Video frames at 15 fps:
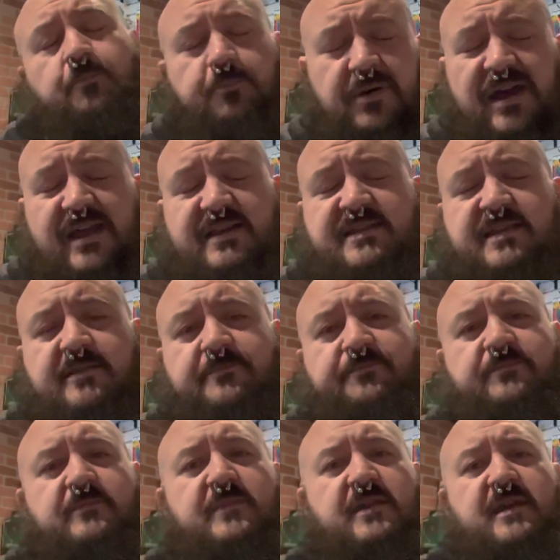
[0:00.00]
But
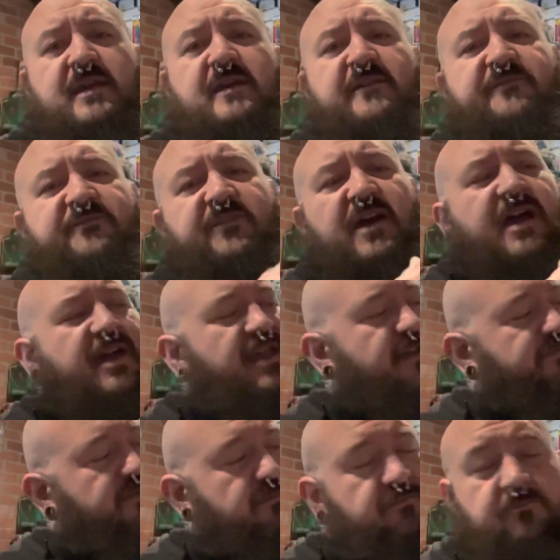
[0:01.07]
if
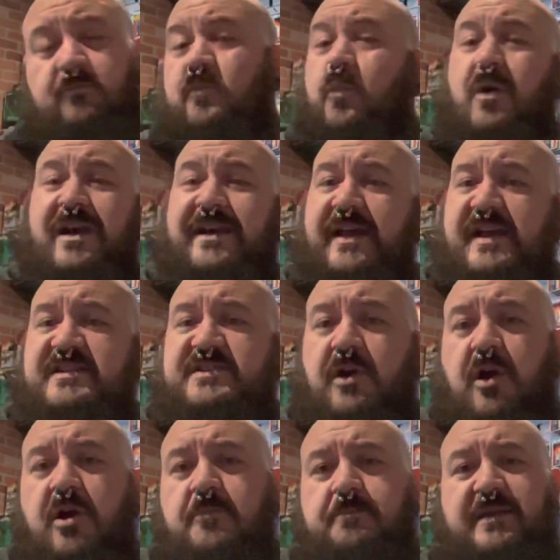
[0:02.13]
you want a nice
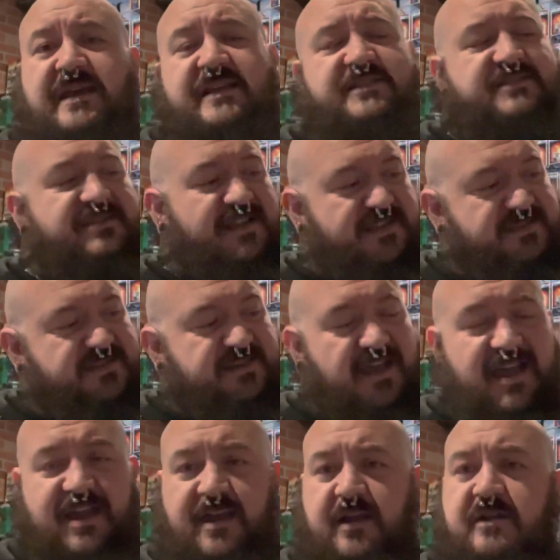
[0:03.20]
art piece that's
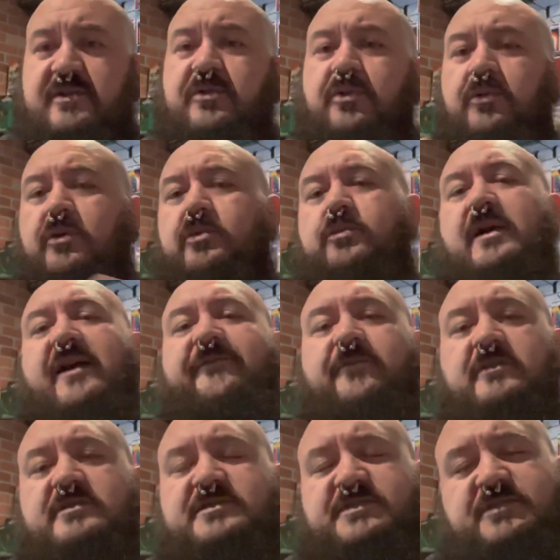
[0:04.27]
a cool
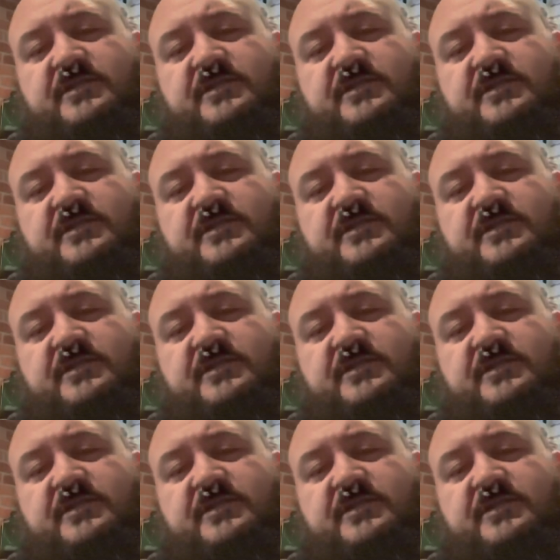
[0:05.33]
reference